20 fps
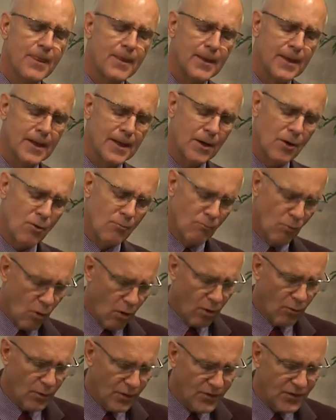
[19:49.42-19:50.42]

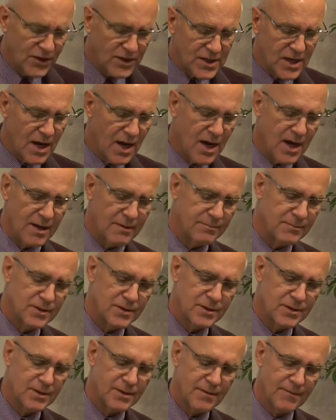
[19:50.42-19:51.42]
more with the
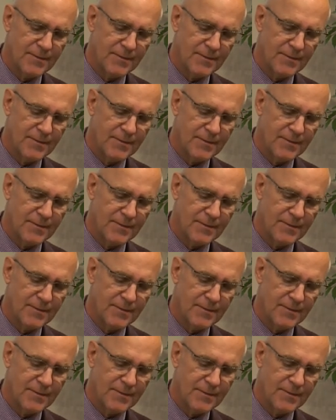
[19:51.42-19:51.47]
times.